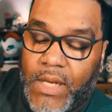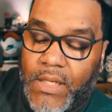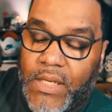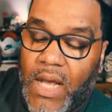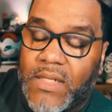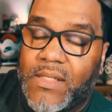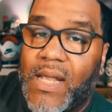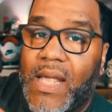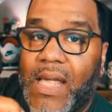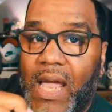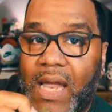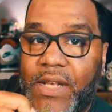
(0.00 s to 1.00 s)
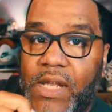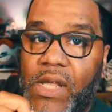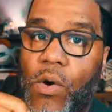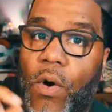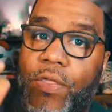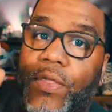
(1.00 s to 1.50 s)
it does say
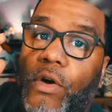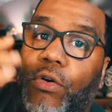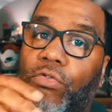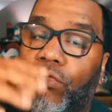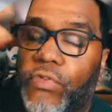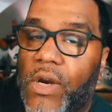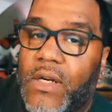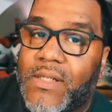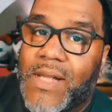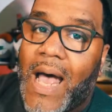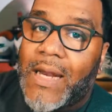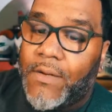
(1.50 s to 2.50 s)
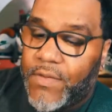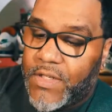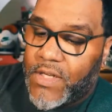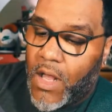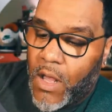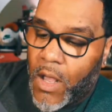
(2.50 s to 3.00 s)
KD on the rear side of the
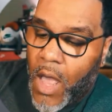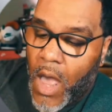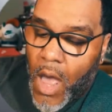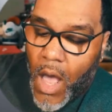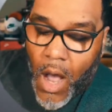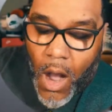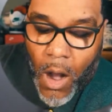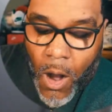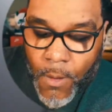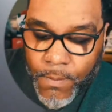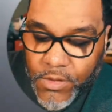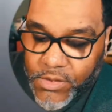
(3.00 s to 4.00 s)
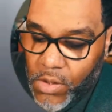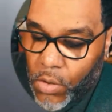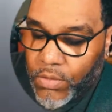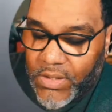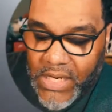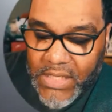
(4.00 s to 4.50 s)
tongue.
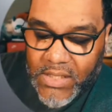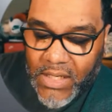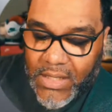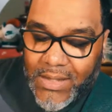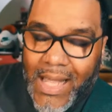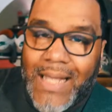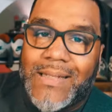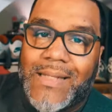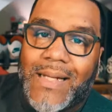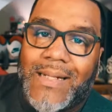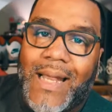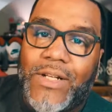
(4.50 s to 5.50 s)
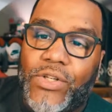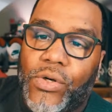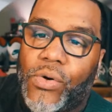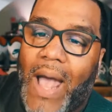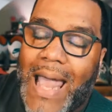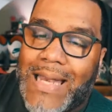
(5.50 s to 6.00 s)
So these are the things that they
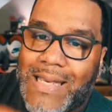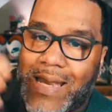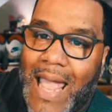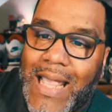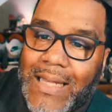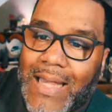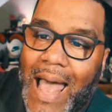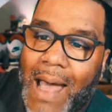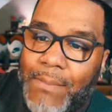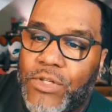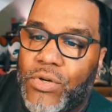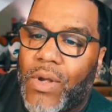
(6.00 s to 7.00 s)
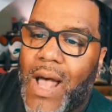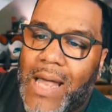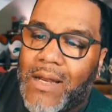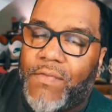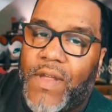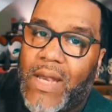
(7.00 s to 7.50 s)
do at Nikelab to
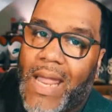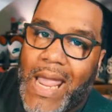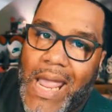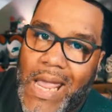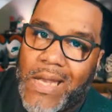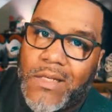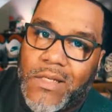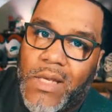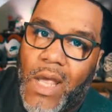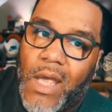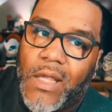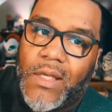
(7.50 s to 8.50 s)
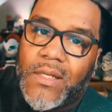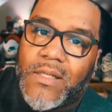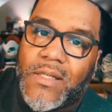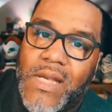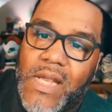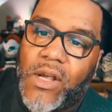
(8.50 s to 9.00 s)
kind of enhance the
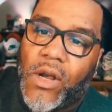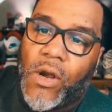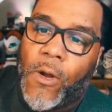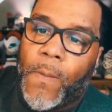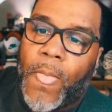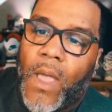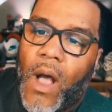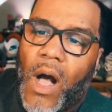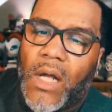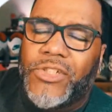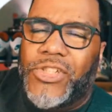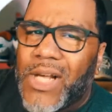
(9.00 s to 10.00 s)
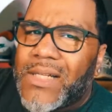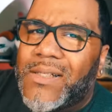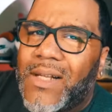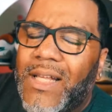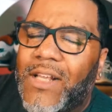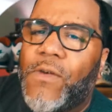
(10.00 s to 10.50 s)
sneaker
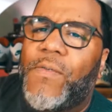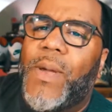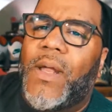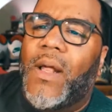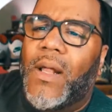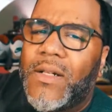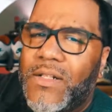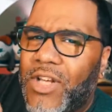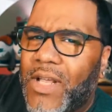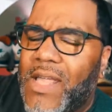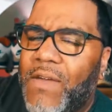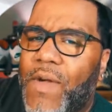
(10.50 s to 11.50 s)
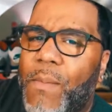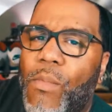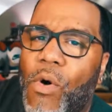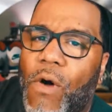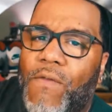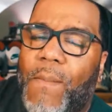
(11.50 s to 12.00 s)
just a little bit, to give it
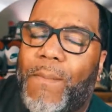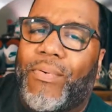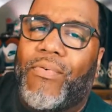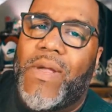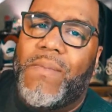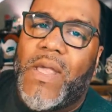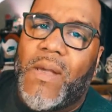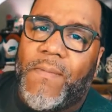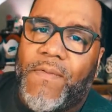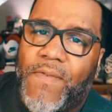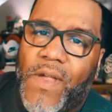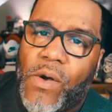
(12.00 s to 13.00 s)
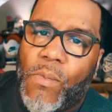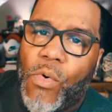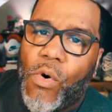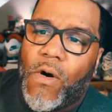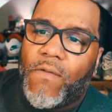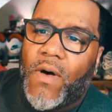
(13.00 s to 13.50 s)
more of a premium feel,
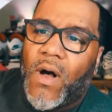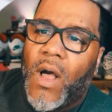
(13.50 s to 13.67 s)
more of